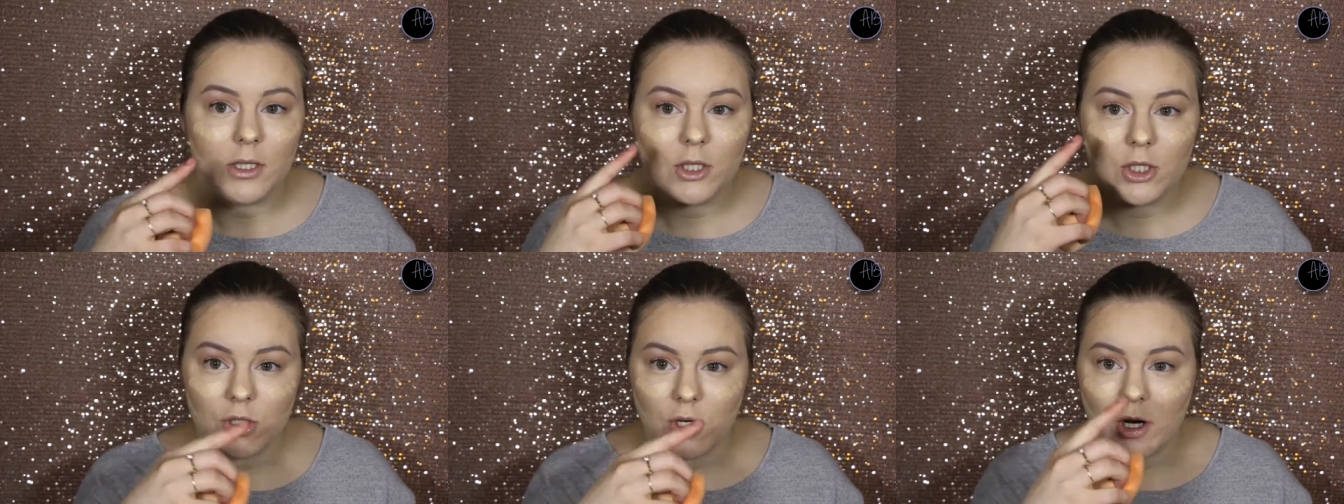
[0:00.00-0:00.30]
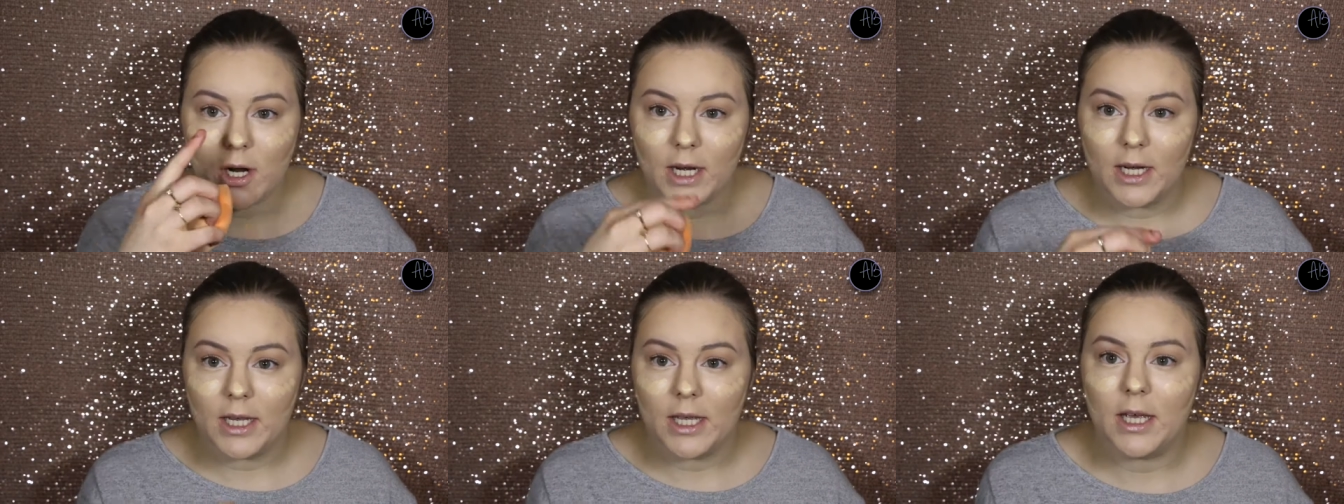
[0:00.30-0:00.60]

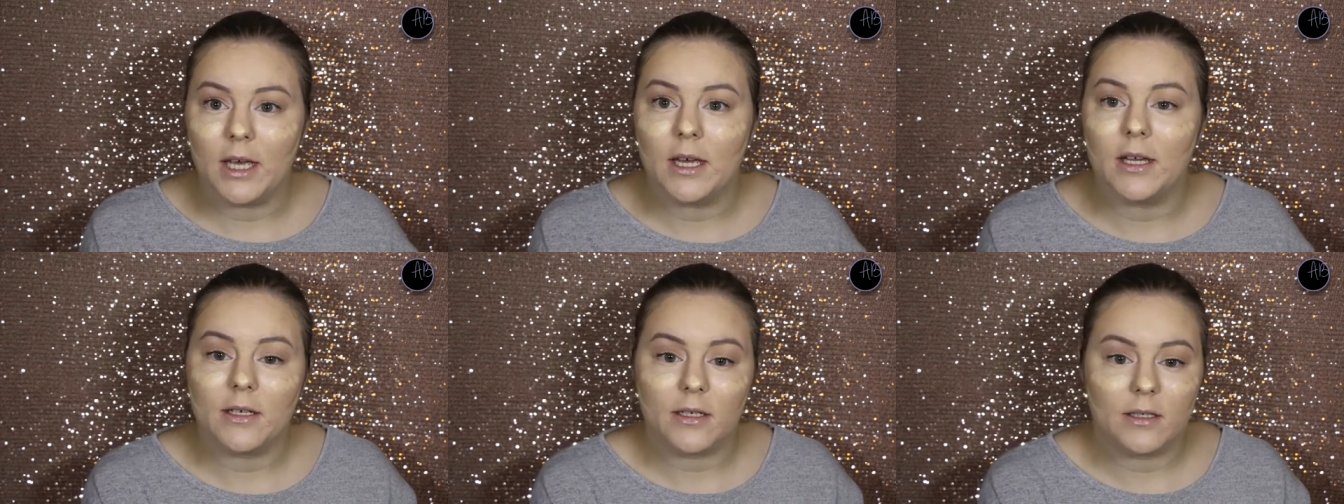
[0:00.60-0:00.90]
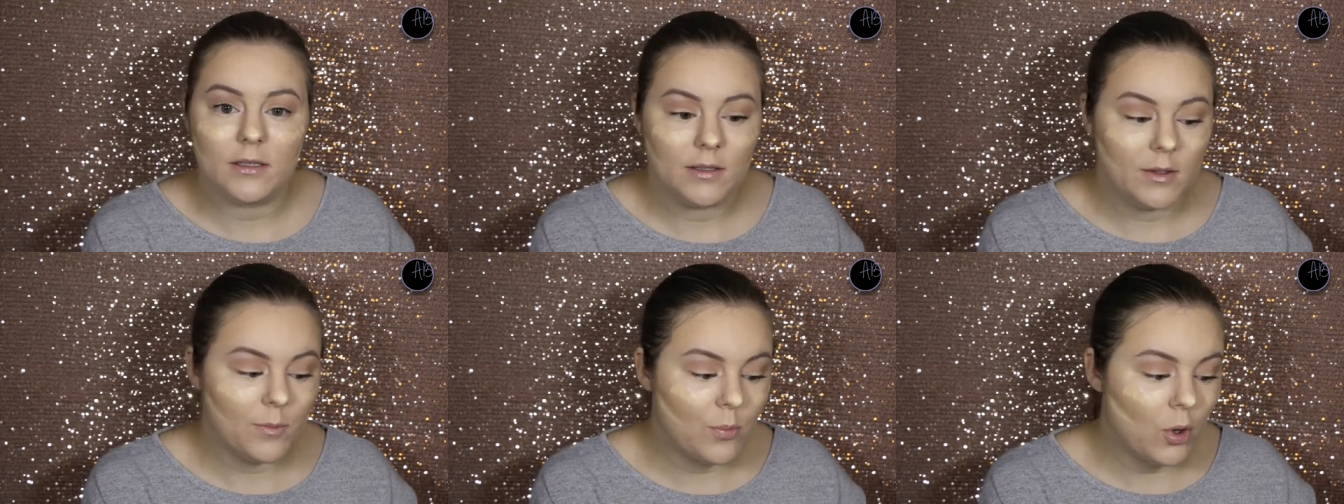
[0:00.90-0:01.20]
trying to get
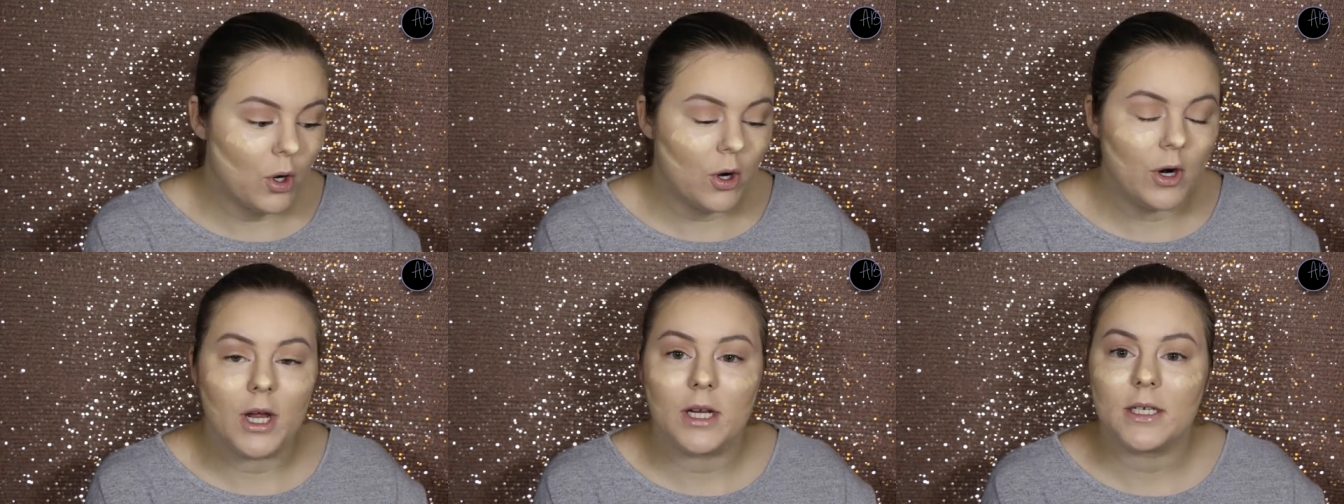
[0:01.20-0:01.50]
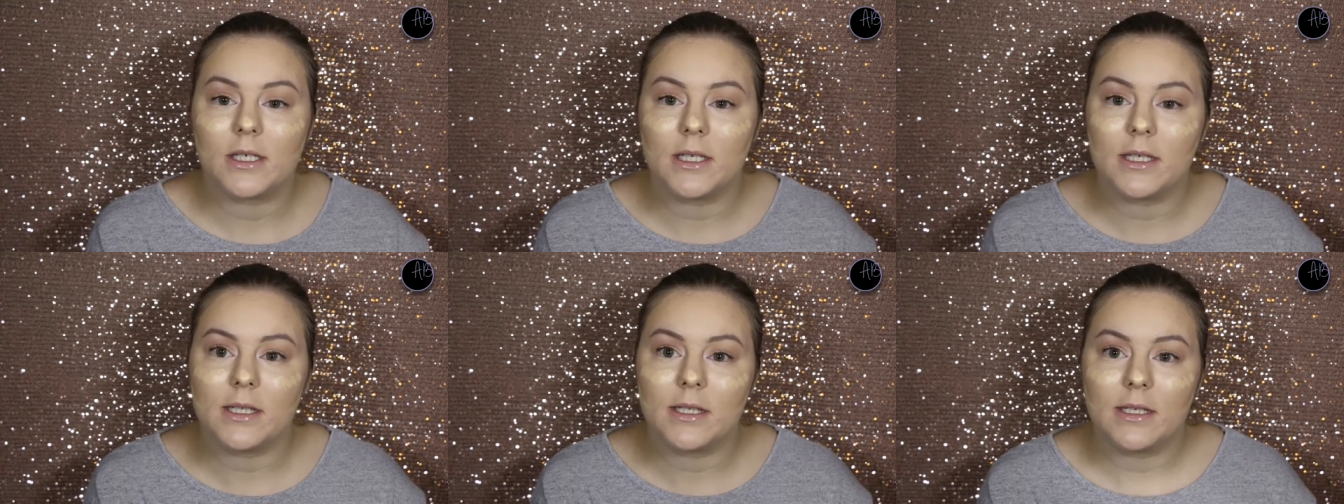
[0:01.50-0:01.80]

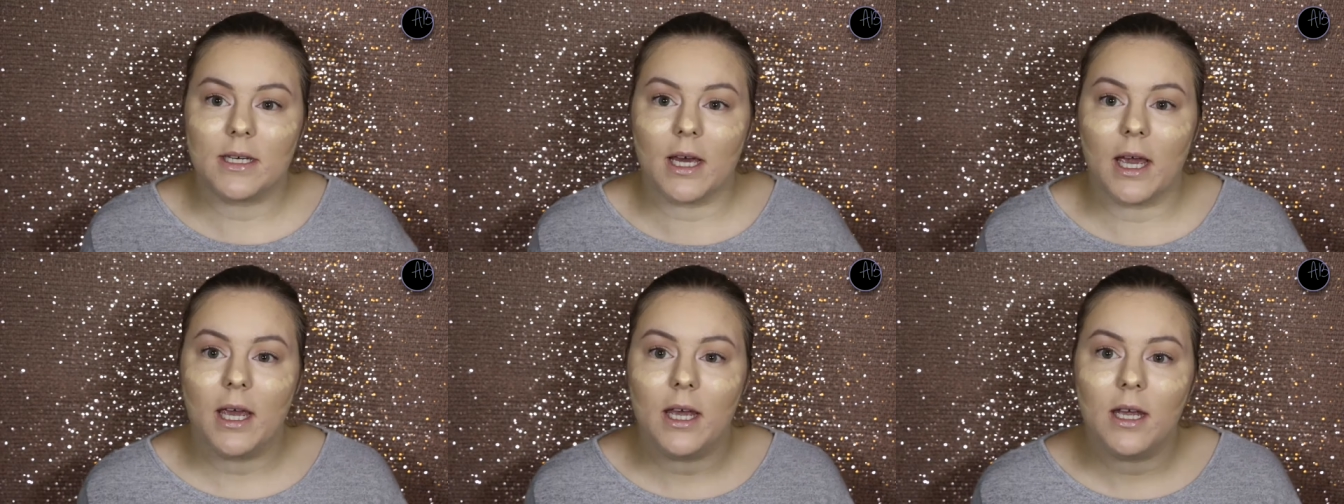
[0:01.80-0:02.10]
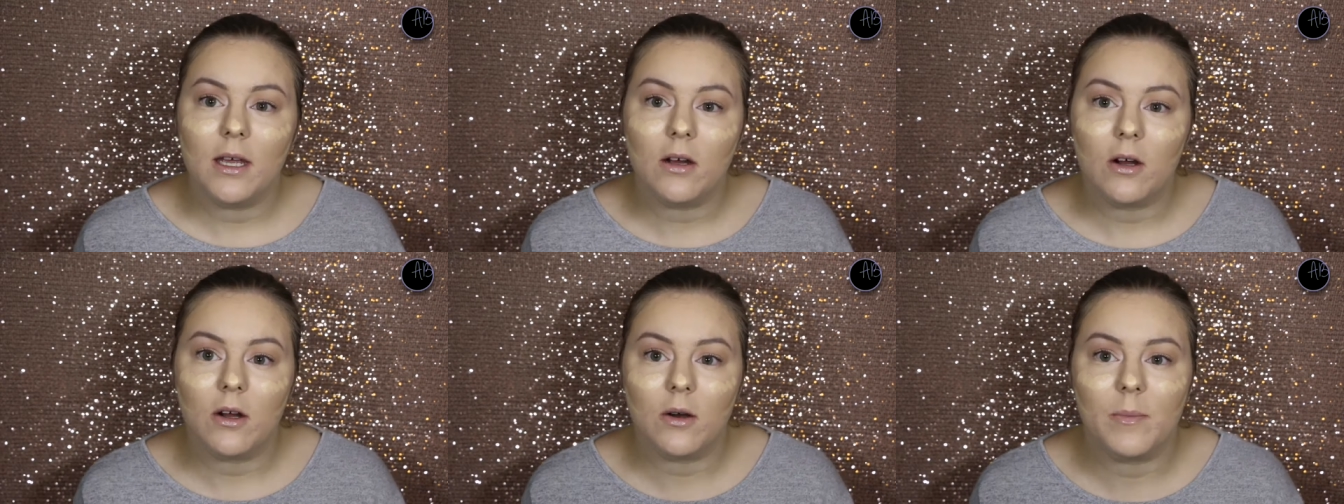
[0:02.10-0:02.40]
product to
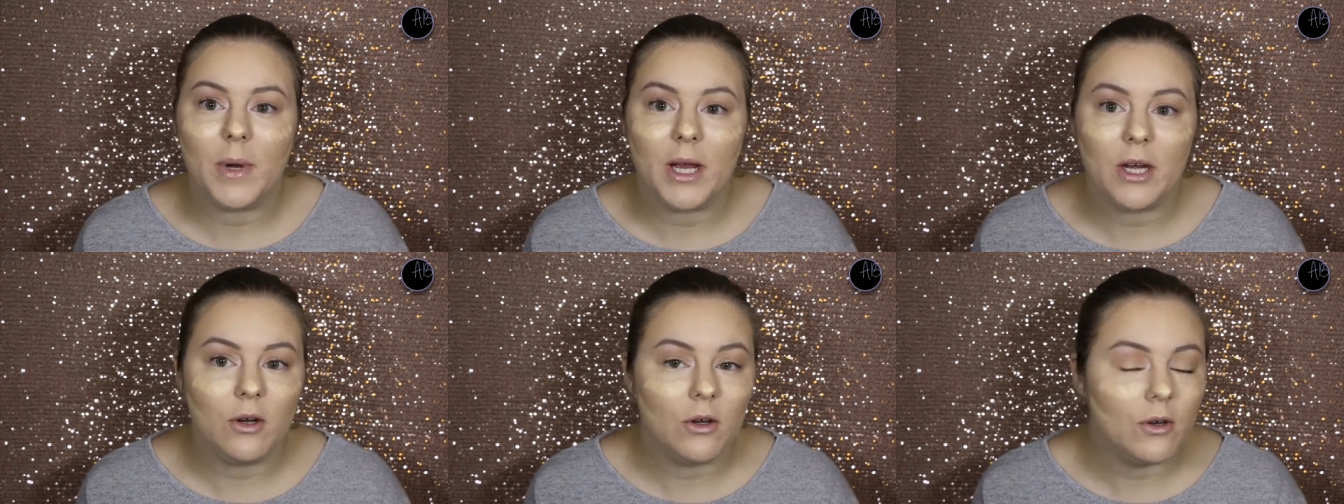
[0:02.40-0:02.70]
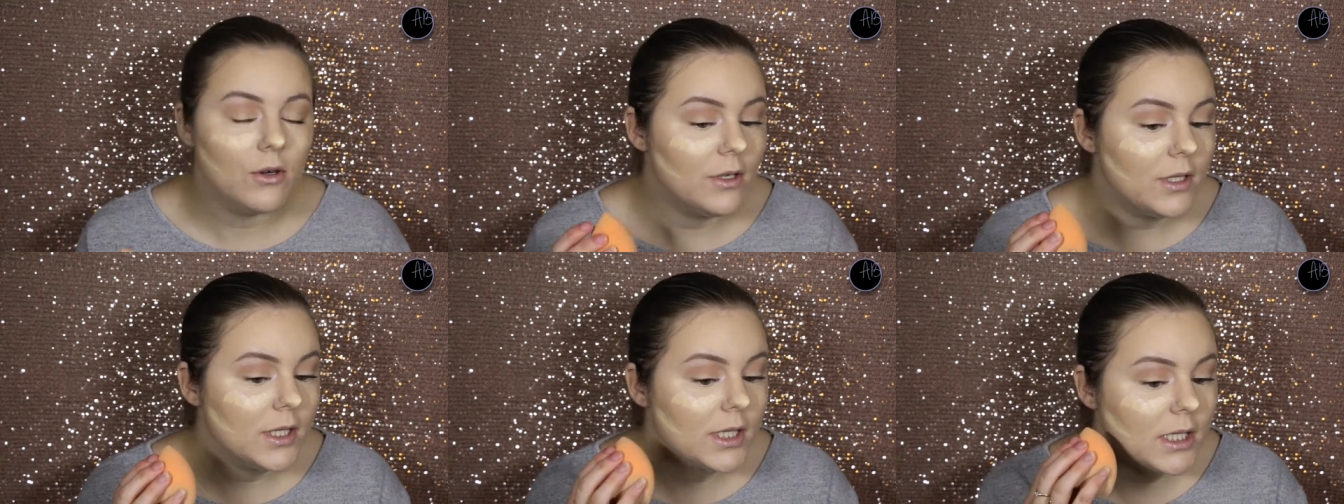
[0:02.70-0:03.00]
stay on my
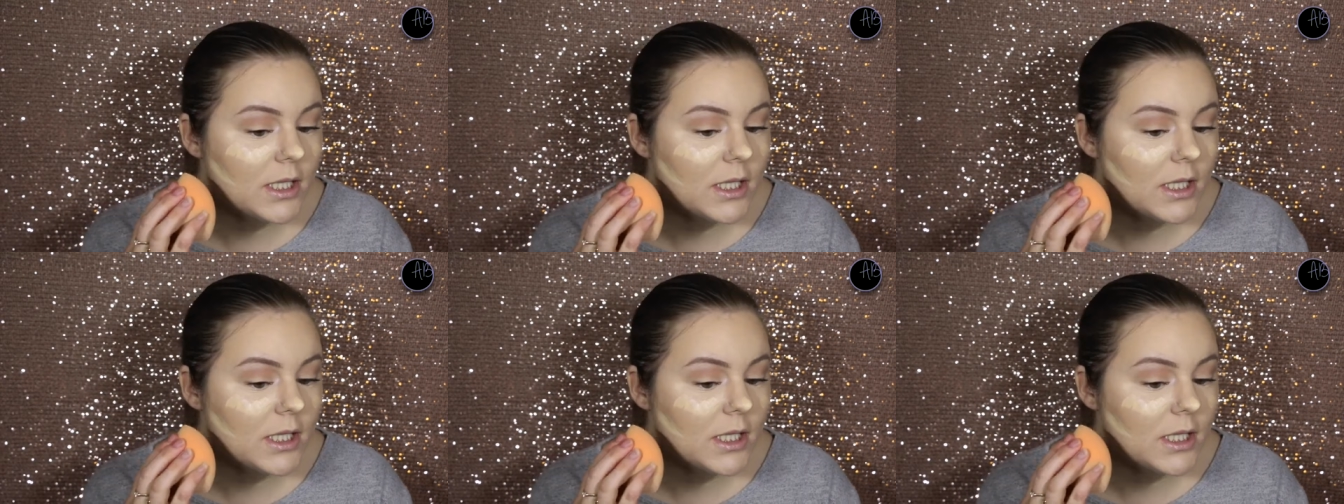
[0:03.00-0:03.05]
nose,